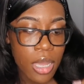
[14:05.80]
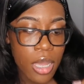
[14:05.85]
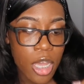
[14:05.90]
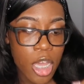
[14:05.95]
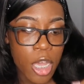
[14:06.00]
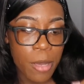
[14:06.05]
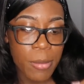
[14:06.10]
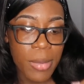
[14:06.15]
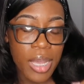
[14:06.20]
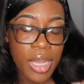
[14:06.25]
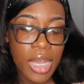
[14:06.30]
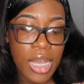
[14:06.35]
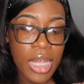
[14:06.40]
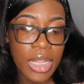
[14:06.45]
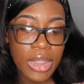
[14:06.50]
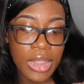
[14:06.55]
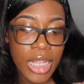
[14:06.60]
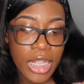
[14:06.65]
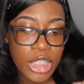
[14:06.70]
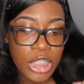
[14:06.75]
um, a
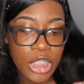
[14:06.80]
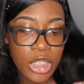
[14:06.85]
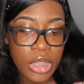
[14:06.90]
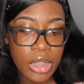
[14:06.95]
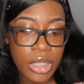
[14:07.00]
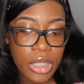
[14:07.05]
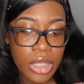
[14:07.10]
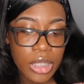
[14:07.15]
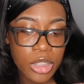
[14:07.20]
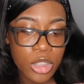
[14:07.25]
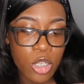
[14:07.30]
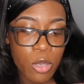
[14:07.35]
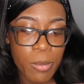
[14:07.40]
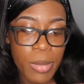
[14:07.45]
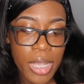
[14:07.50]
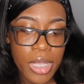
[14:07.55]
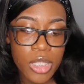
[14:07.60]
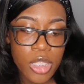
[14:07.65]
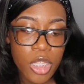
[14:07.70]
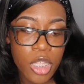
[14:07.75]
collection list so
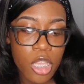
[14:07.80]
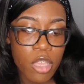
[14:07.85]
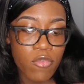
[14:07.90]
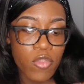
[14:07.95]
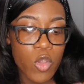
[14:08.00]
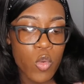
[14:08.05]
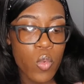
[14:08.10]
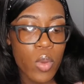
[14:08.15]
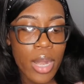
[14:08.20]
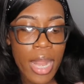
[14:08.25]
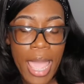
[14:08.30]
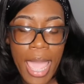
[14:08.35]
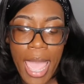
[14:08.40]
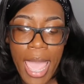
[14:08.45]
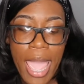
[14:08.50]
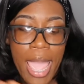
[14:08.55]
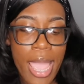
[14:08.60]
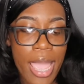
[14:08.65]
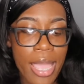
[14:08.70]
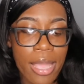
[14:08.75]
basically if you want to
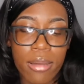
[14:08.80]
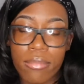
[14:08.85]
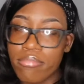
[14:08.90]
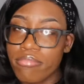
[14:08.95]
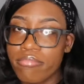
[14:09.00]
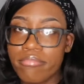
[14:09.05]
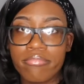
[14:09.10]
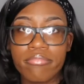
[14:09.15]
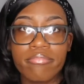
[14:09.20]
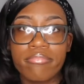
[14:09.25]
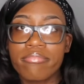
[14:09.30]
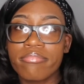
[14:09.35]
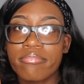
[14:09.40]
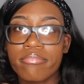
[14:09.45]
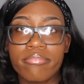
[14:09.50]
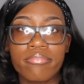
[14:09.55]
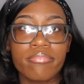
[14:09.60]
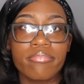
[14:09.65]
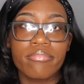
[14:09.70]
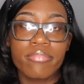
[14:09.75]
add
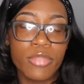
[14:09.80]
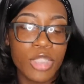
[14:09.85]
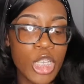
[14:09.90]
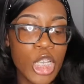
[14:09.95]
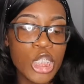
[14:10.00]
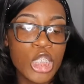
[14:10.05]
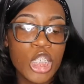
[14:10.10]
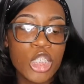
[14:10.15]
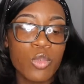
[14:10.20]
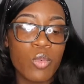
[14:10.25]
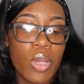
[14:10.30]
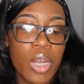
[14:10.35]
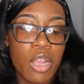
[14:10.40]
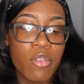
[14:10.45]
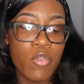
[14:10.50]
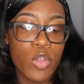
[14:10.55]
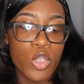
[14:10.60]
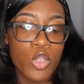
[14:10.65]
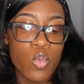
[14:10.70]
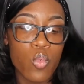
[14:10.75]
it's just
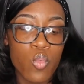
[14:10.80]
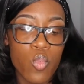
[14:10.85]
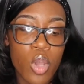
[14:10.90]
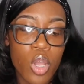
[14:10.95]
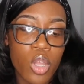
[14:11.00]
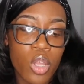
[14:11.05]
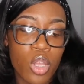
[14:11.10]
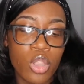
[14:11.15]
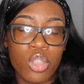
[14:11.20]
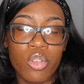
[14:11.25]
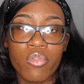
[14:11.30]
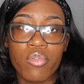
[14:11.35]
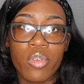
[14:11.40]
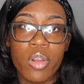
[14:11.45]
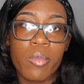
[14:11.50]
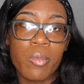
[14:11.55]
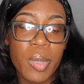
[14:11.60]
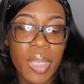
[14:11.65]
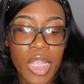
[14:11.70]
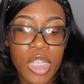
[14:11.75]
whatever you want on the
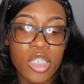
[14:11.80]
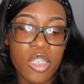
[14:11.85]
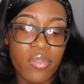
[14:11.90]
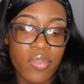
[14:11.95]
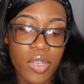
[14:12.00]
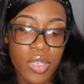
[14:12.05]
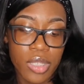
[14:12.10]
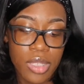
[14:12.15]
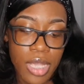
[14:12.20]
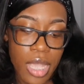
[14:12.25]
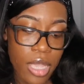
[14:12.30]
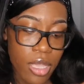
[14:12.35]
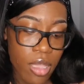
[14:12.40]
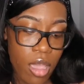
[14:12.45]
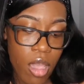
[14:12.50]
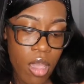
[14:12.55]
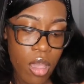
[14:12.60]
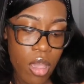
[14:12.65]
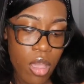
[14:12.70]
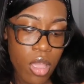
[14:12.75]
front page of your site
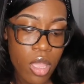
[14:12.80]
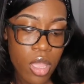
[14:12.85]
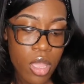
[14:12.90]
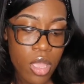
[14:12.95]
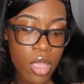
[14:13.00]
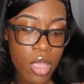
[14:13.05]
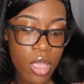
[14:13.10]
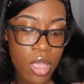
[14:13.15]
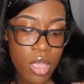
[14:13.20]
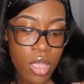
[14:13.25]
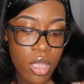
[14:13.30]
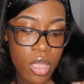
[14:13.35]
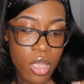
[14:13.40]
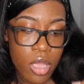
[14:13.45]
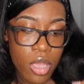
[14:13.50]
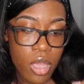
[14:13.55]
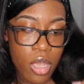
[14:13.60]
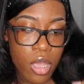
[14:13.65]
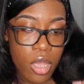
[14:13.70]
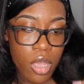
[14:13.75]
y'all
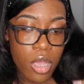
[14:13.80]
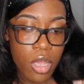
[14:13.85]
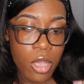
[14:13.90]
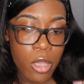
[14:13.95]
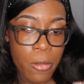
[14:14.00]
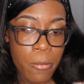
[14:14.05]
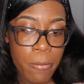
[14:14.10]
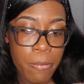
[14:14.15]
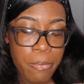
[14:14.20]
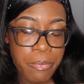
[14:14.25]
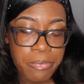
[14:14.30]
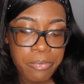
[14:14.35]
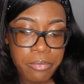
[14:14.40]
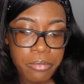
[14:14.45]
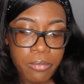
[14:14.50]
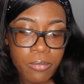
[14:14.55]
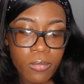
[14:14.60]
um,